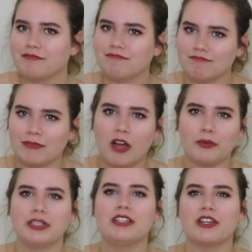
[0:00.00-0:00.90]
not
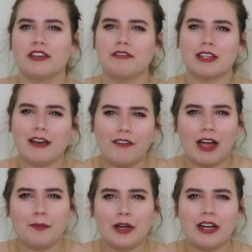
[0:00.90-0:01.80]
really looking for that
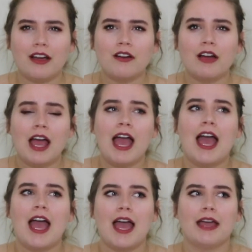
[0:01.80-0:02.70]
vibe right now.
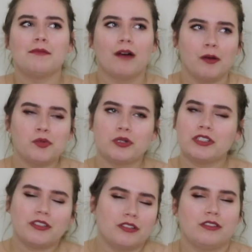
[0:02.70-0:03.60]
And mom shorts,
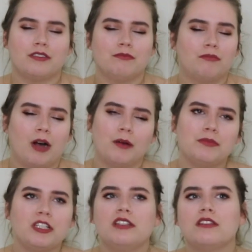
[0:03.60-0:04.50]
just mom
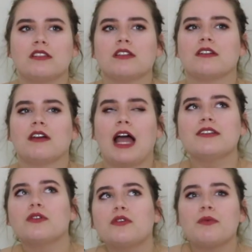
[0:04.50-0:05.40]
jeans, I
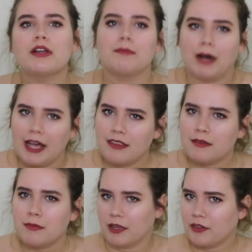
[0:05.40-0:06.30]
don't know where to buy
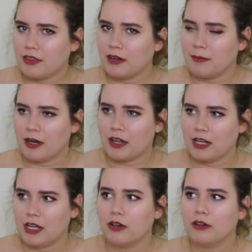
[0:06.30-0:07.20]
them other than American
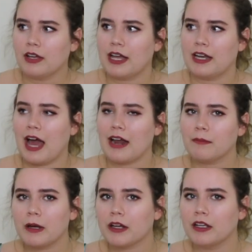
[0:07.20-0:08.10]
Eagle, and at
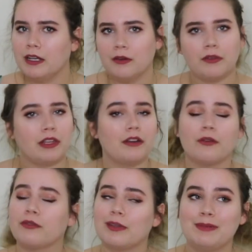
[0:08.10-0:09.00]
American Eagle, they don't
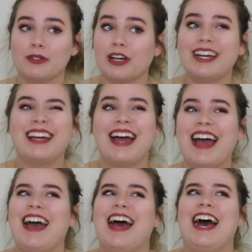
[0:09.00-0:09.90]
fit me right
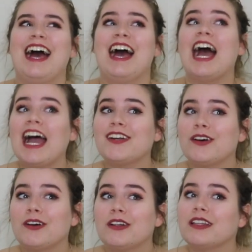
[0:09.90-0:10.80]
at
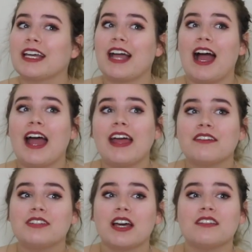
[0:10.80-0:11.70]
all. Like, I've
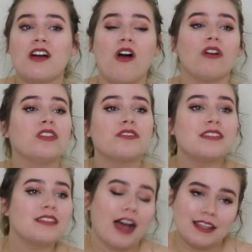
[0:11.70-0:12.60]
done all of the
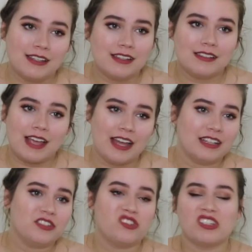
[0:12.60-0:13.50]
sizes, and
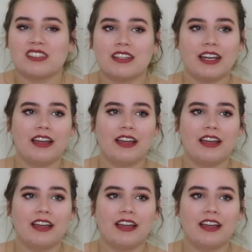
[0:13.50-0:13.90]
it's just like